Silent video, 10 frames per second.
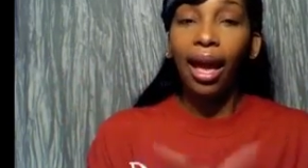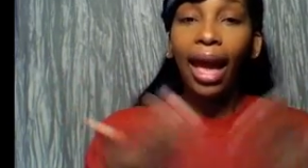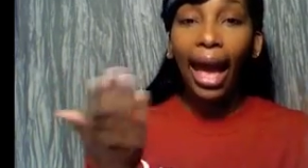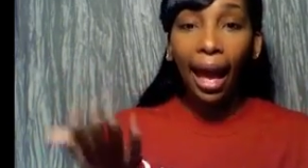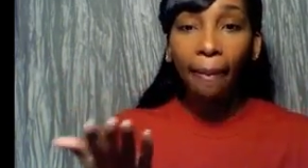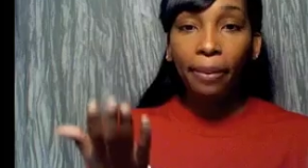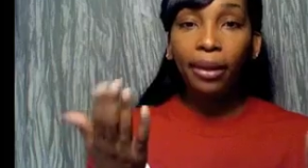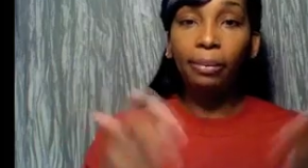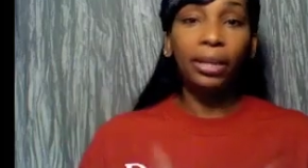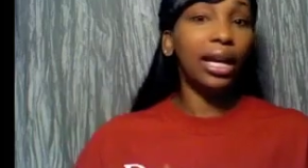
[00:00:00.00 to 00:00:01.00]

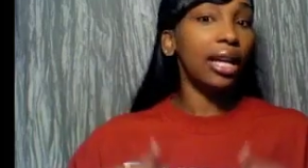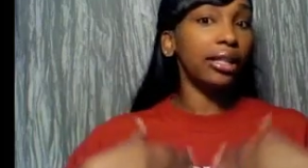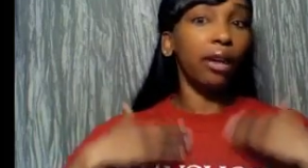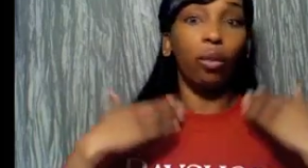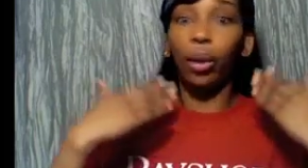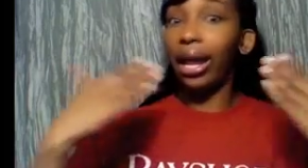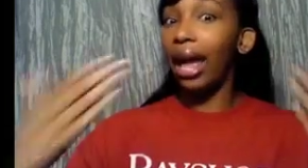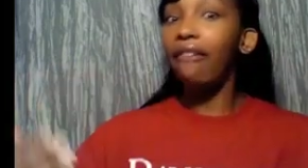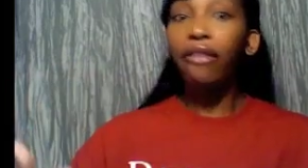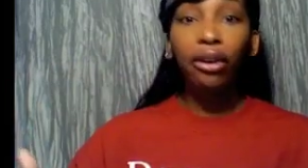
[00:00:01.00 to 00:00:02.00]
happened because of
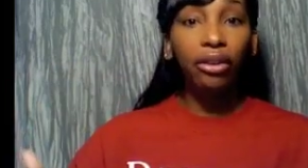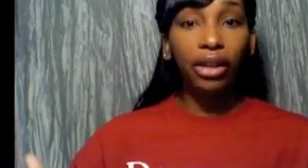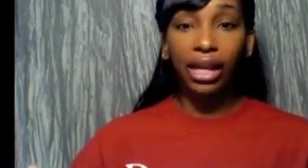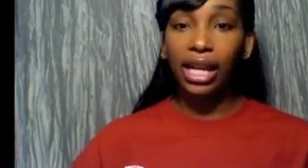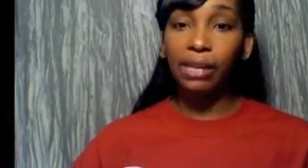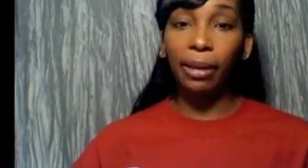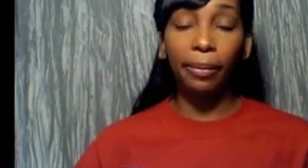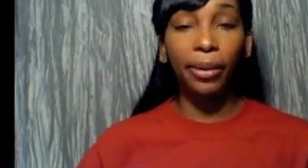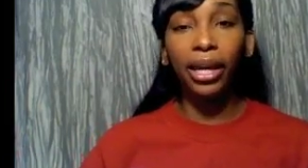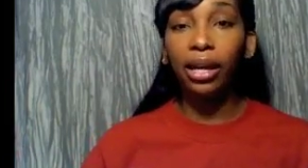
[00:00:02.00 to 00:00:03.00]
whatever the case may
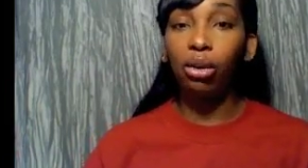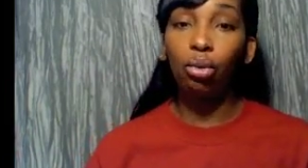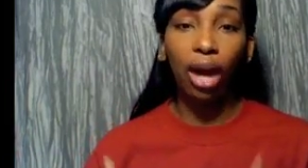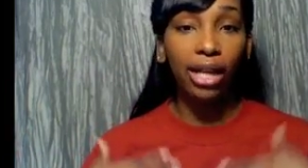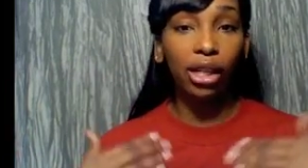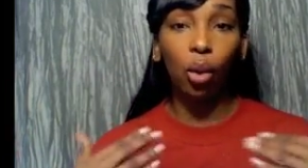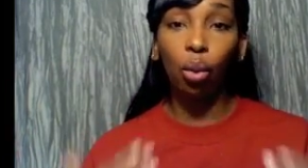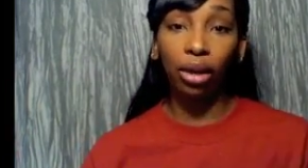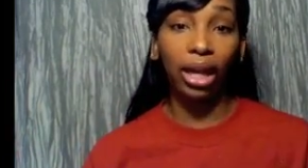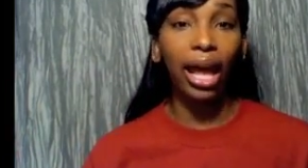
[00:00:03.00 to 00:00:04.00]
be, and you guys can
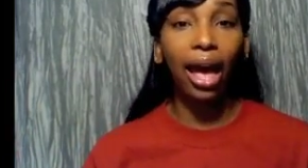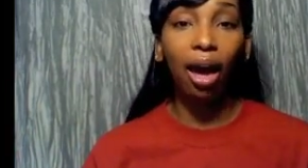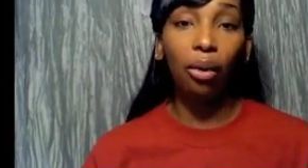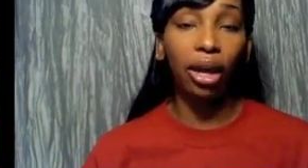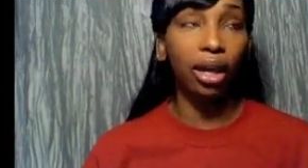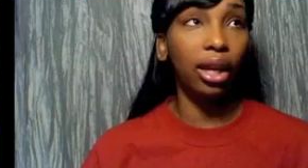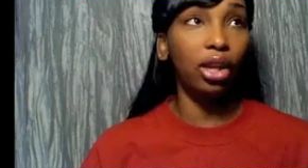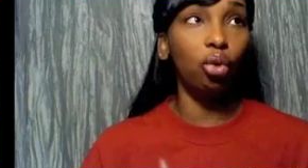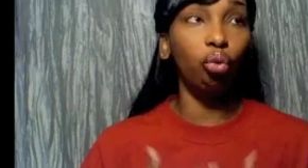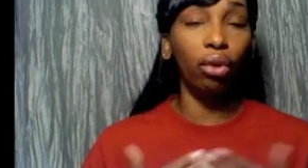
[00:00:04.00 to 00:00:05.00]
work it out, and
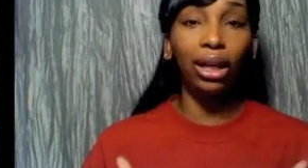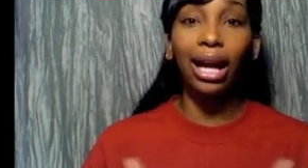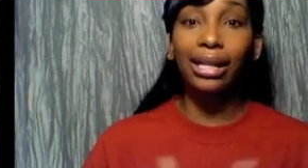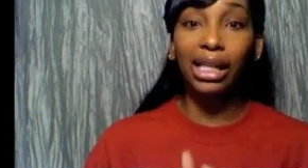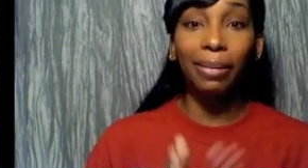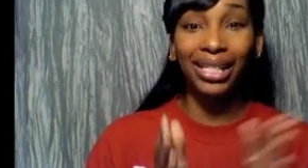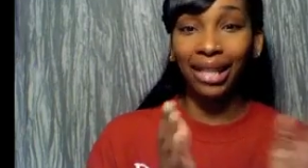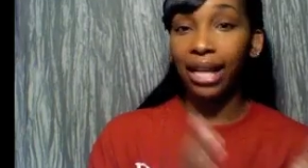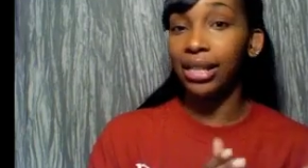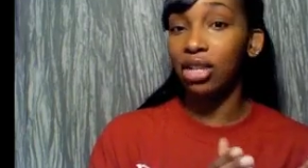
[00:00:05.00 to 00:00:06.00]
and you realize the
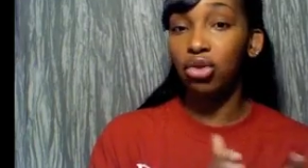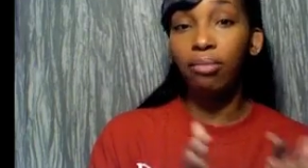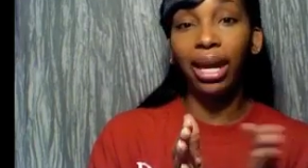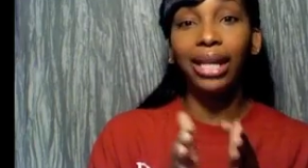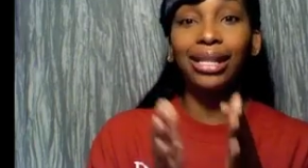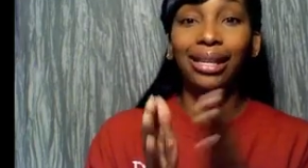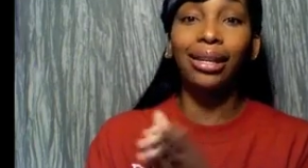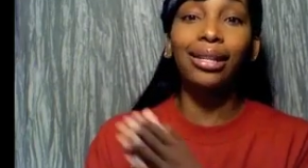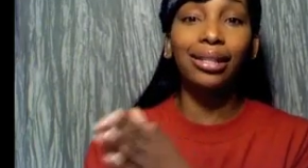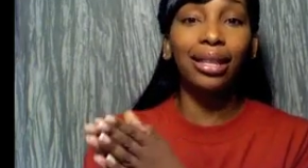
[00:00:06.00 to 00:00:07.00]
mistakes that you made to
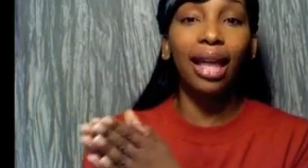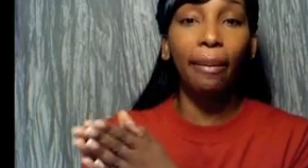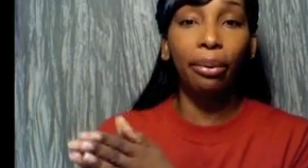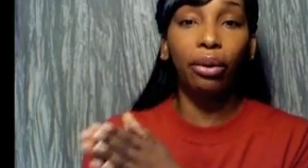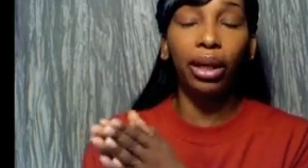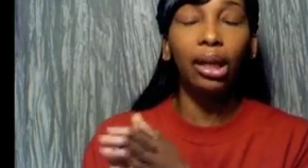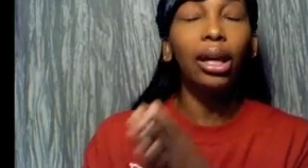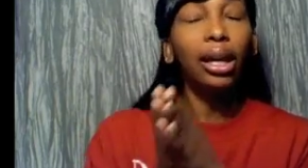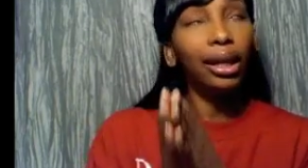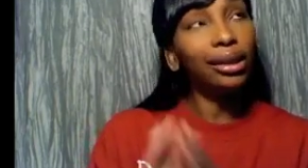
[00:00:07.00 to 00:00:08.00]
get to that point,
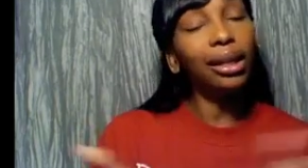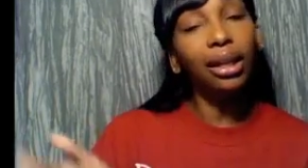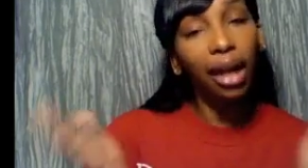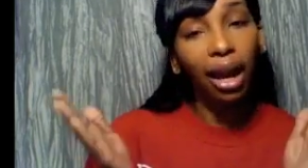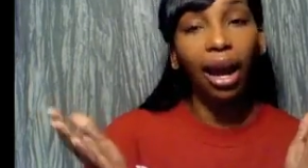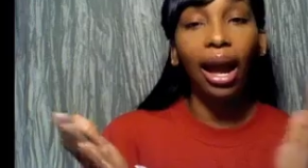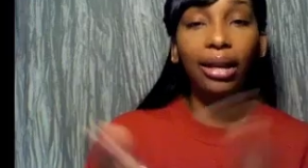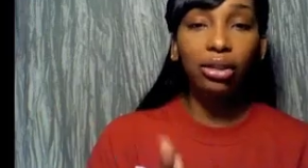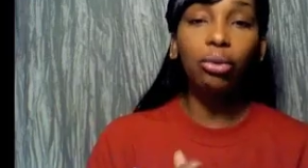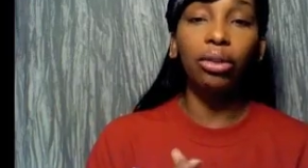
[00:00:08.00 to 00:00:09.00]
then yeah, I
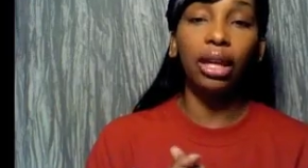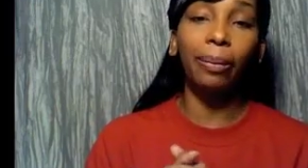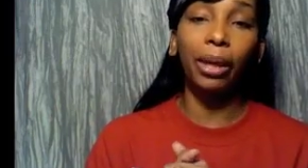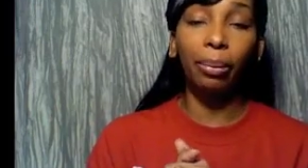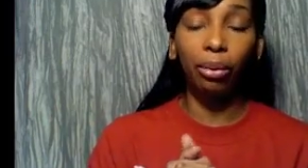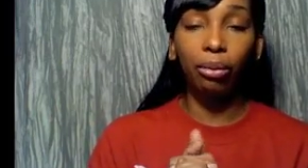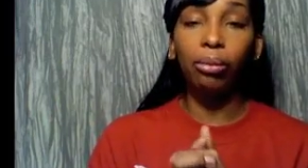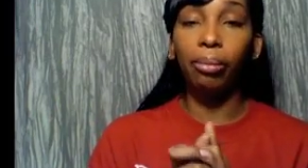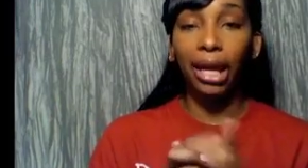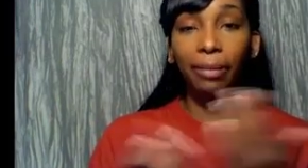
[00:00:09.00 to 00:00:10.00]
do think
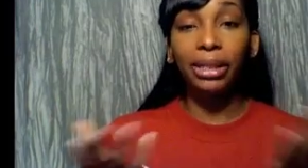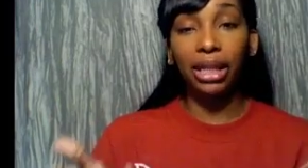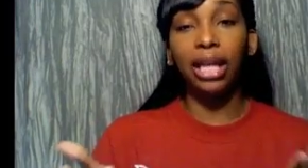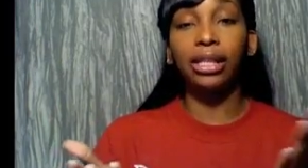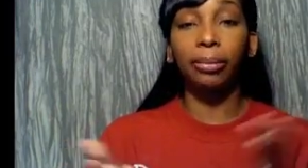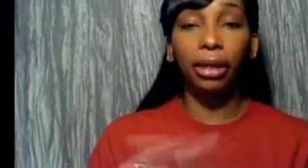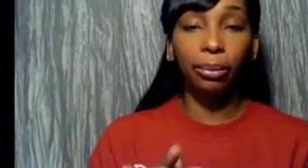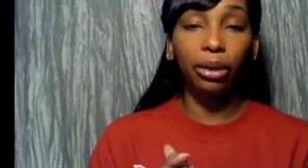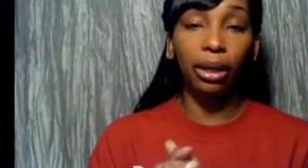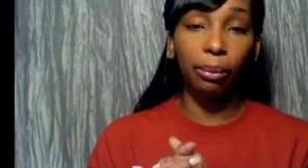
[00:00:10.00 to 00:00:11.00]
people make mistakes and
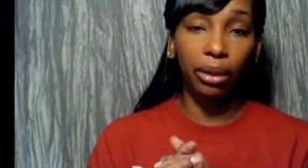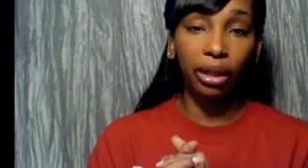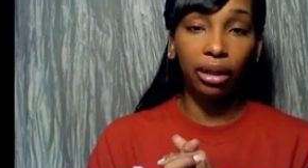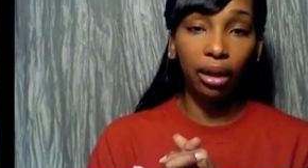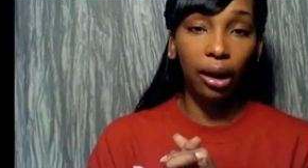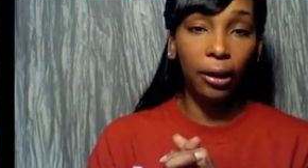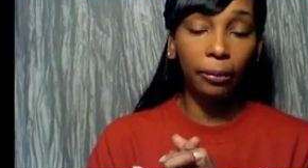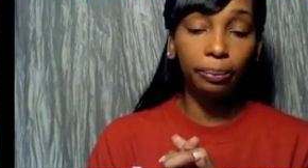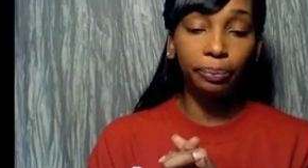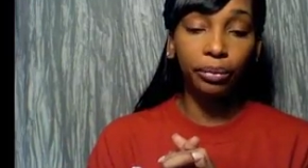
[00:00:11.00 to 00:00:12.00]
people can be
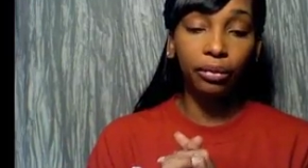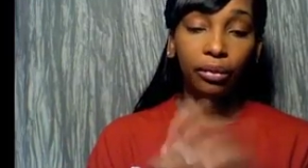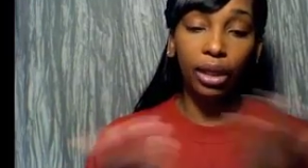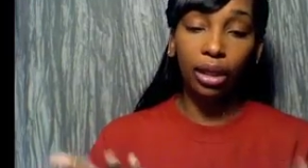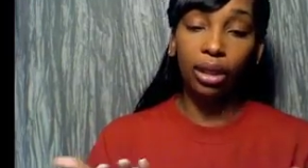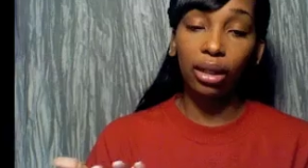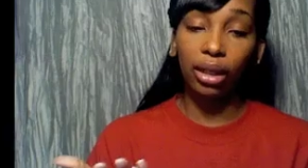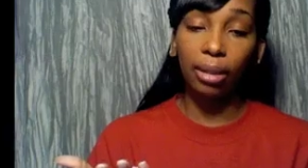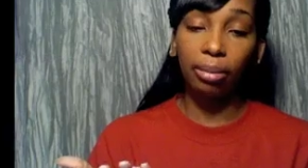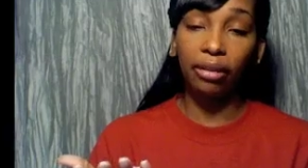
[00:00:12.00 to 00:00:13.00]
um,
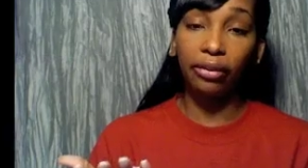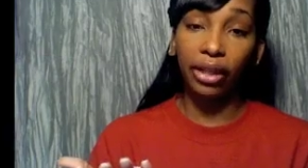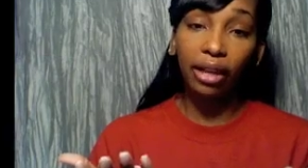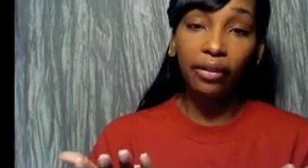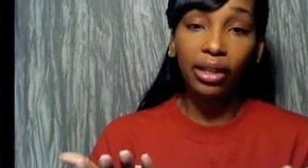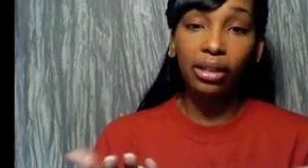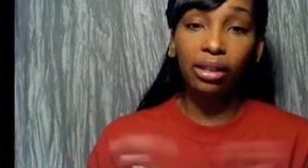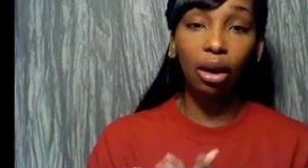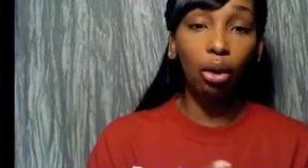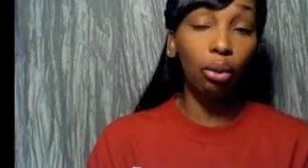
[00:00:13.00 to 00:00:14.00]
can be forgiven.
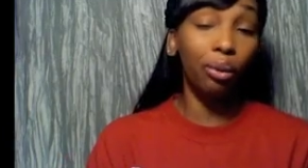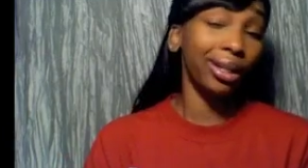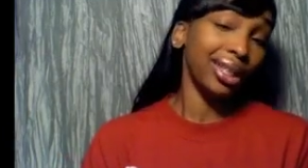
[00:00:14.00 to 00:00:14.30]
So